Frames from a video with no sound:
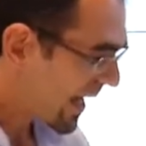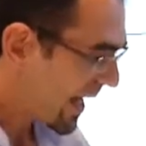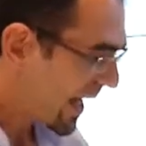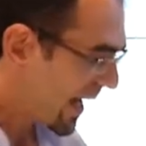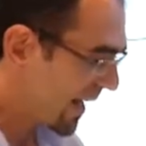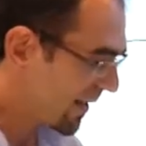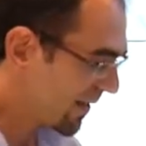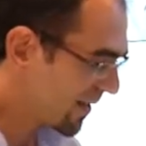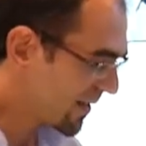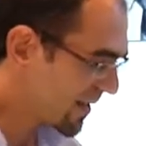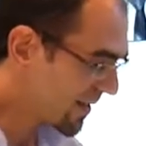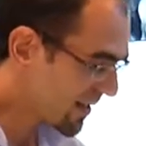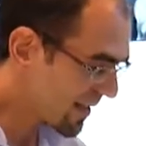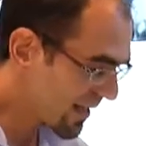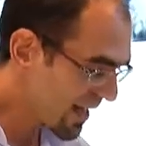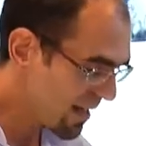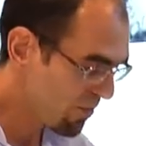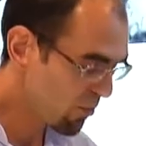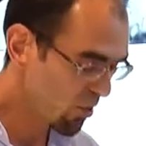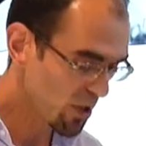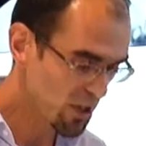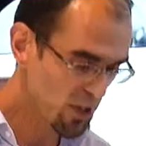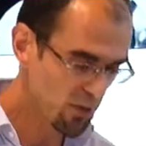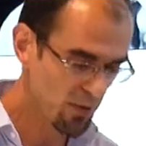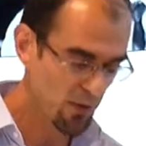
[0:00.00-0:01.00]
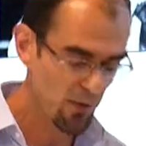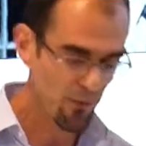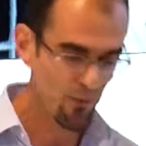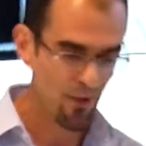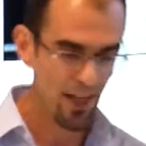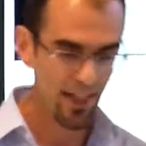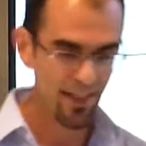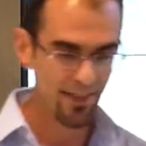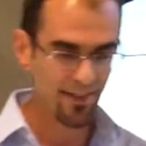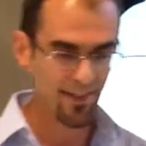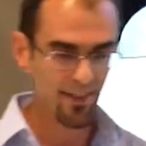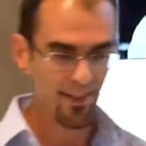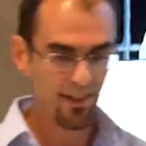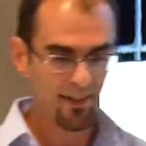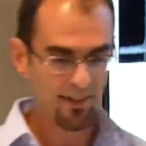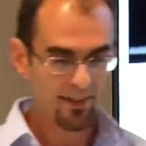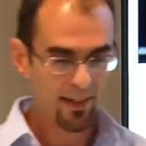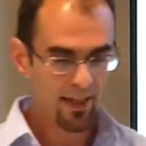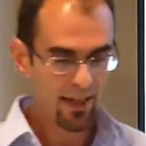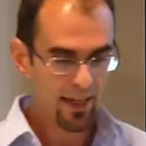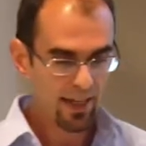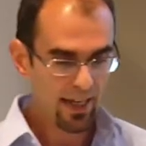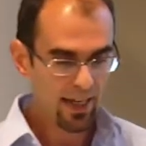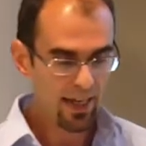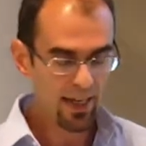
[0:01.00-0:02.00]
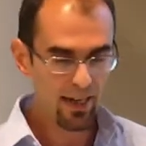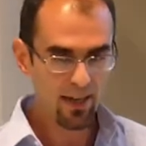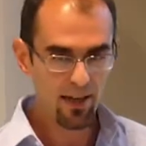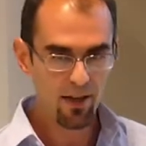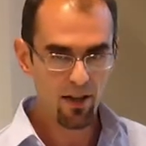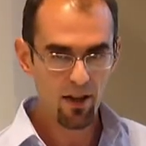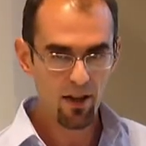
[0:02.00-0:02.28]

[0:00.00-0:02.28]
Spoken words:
And the same was reflected in